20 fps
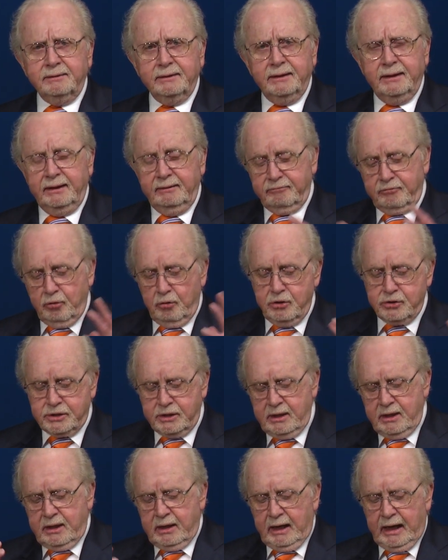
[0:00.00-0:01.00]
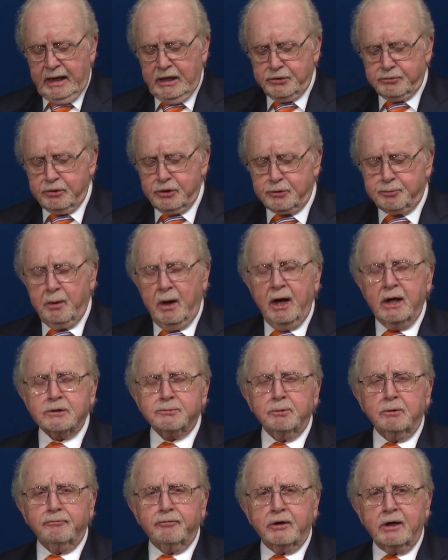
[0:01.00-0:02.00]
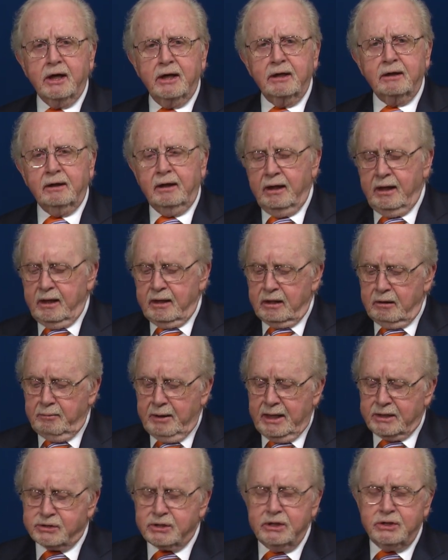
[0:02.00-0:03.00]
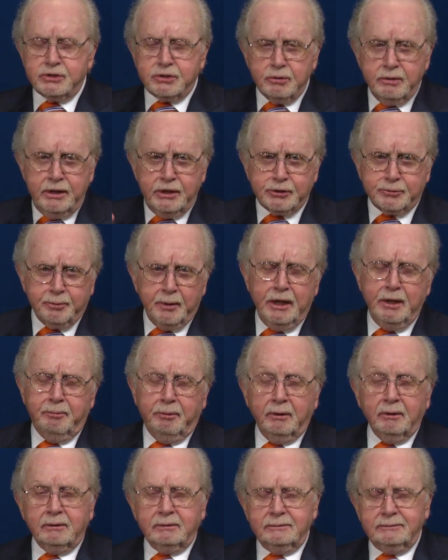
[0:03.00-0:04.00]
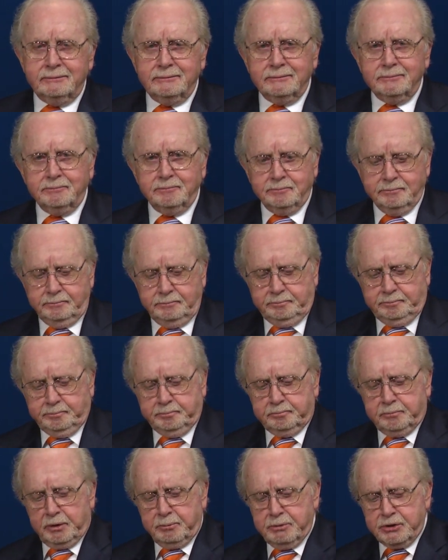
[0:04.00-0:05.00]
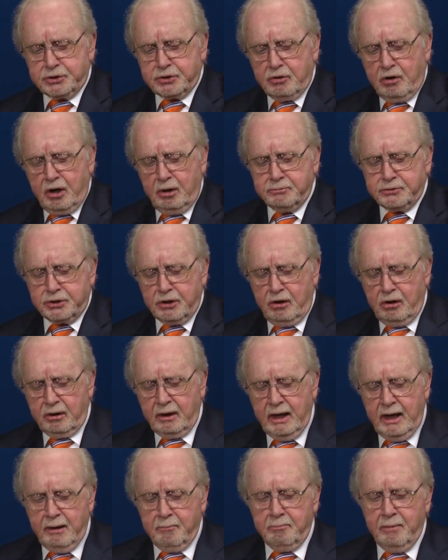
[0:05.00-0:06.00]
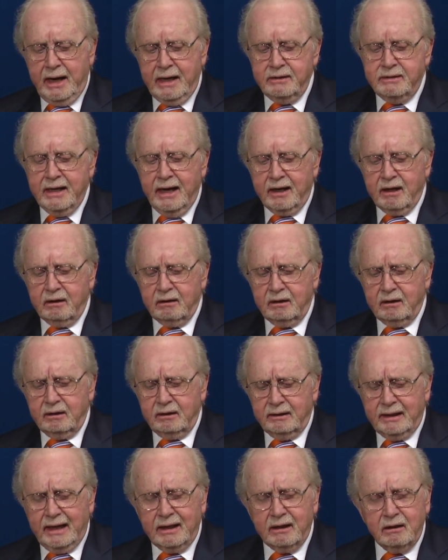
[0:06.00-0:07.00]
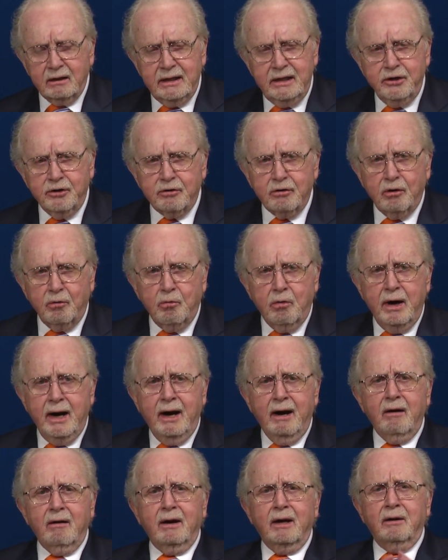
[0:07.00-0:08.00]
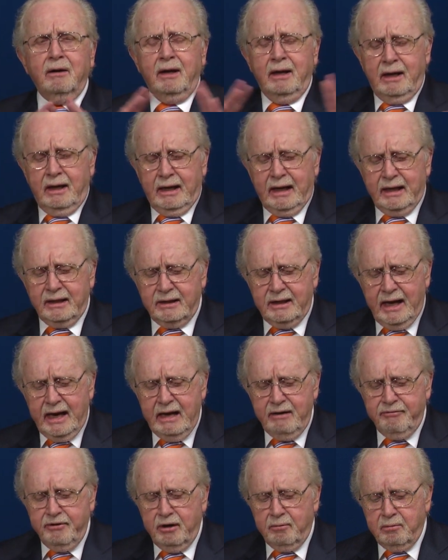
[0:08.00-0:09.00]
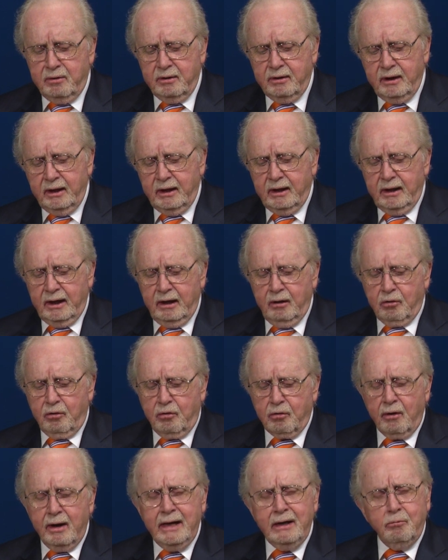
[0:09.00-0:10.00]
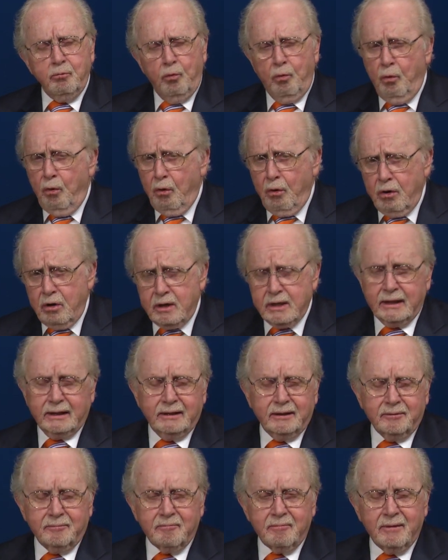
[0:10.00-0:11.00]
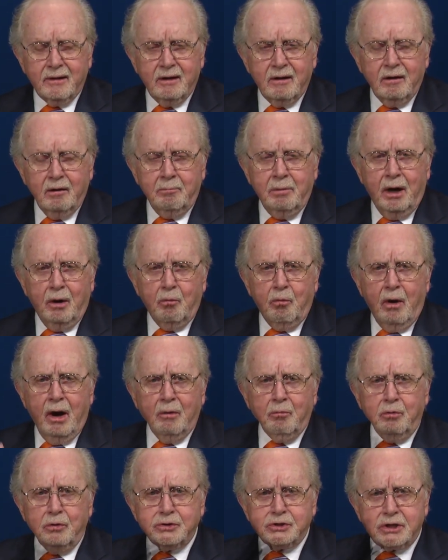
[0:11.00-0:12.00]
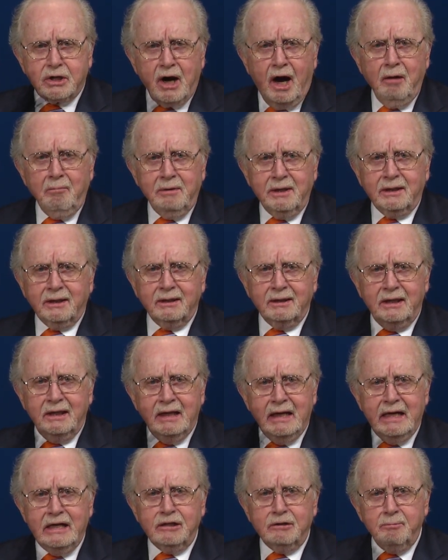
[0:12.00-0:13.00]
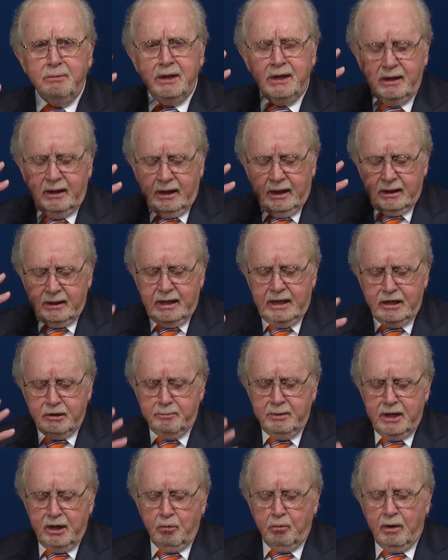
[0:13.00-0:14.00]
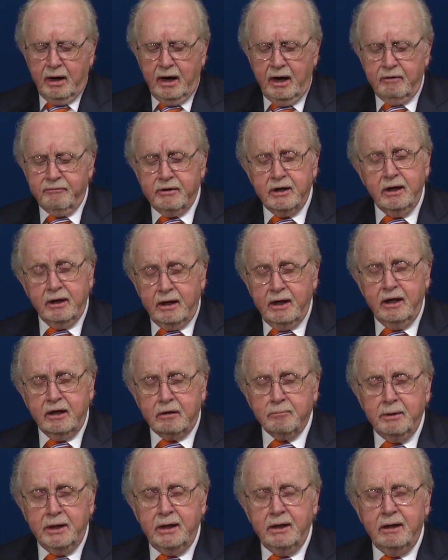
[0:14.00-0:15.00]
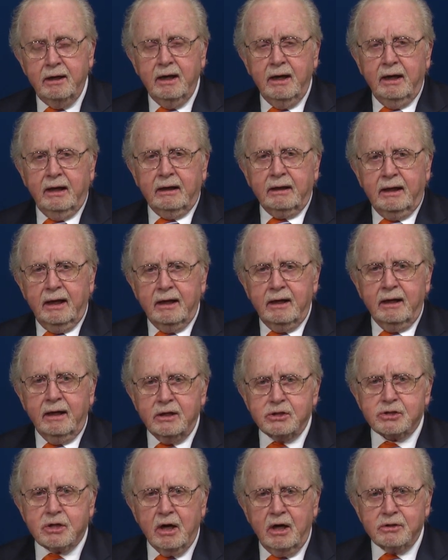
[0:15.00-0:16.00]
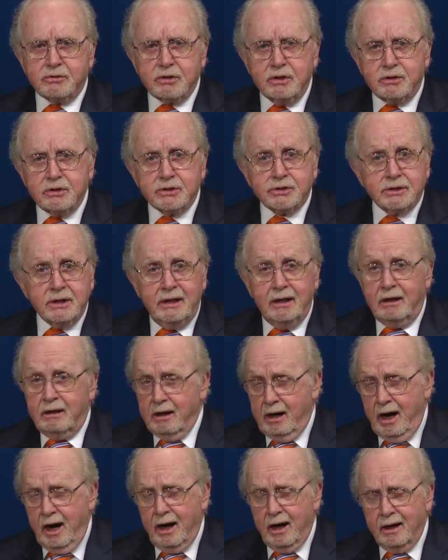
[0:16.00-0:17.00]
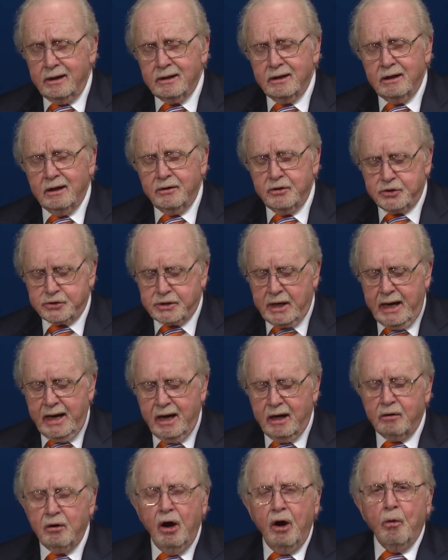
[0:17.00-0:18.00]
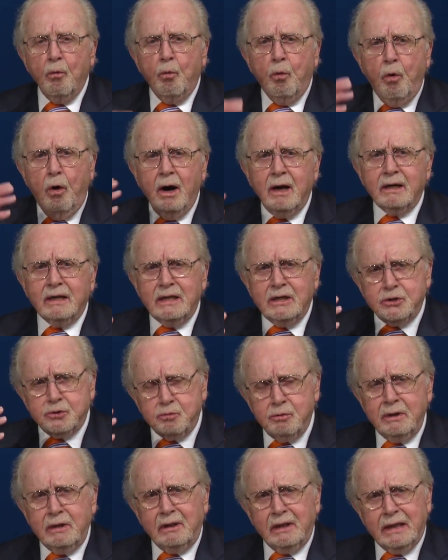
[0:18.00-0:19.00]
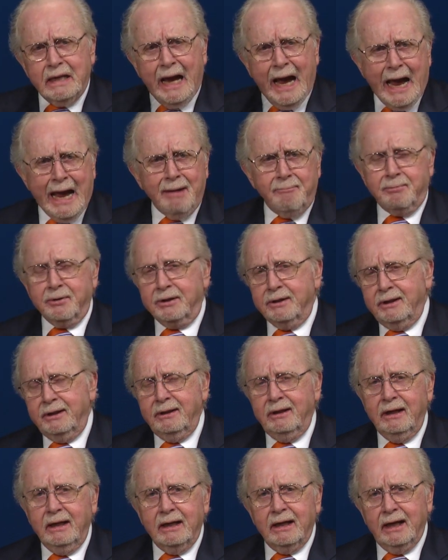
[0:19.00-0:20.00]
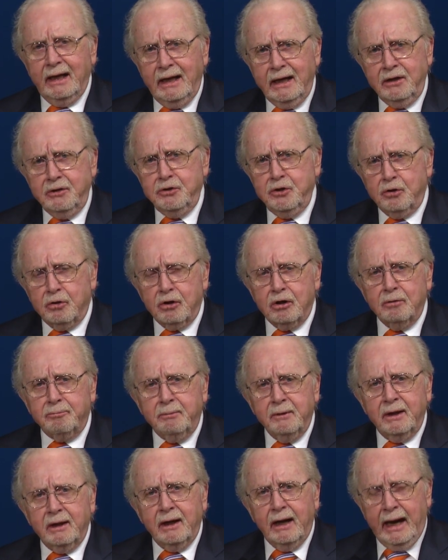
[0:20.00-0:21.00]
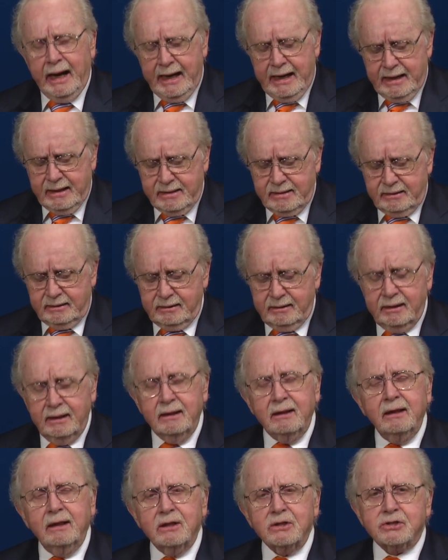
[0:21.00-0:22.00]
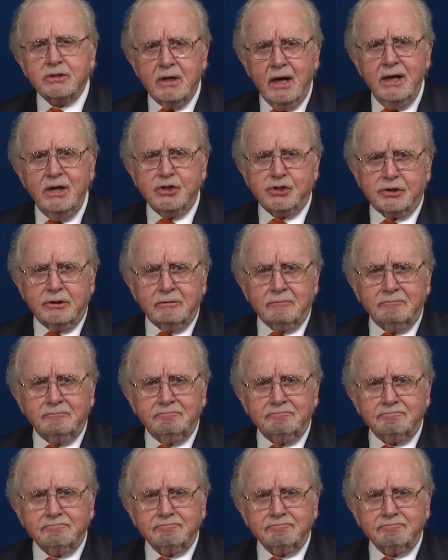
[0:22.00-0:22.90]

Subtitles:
And of course, he's responsible for getting the message to his people. But Mr. Armstrong made that leader aware and gave him a great warning about what was coming, and he needed to be aware of it. He needed to be getting his country to seek God and understand what is really happening in Europe and in his nation.